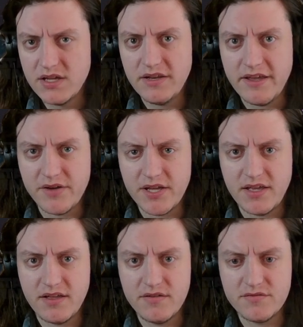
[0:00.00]
Now I
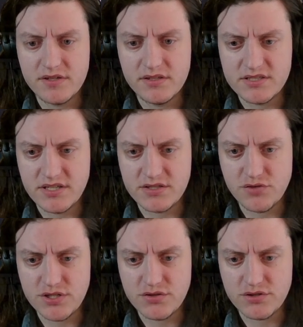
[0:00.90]
have
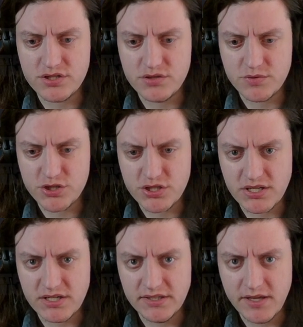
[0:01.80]
6 resources, which is
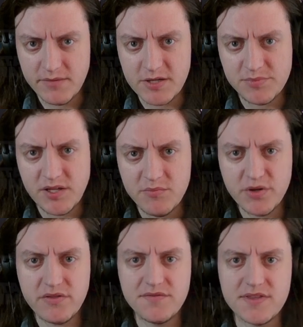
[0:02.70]
going to allow me to play
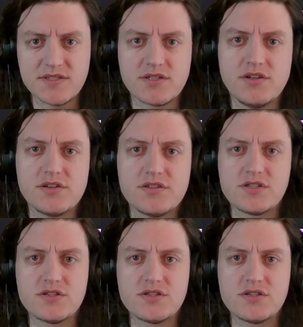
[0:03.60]
both of these cards.